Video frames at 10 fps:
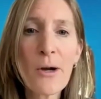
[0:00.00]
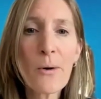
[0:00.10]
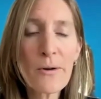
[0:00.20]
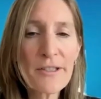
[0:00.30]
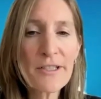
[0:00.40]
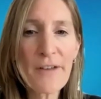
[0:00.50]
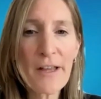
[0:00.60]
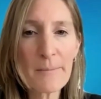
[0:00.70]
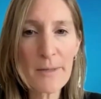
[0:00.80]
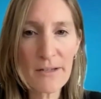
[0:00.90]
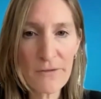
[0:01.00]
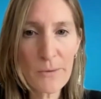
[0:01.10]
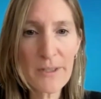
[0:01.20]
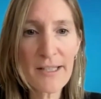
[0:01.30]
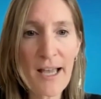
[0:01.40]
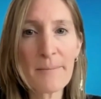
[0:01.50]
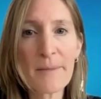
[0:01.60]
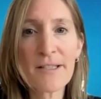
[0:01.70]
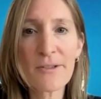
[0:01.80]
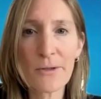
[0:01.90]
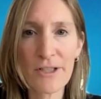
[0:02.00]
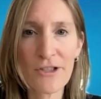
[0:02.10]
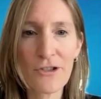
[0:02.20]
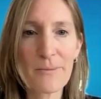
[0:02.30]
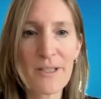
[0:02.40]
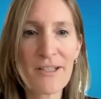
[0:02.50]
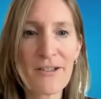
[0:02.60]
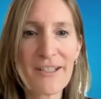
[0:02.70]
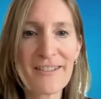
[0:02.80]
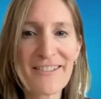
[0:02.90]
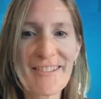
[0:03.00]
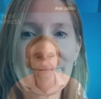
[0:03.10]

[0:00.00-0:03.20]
or the development of new assignments or teacher materials.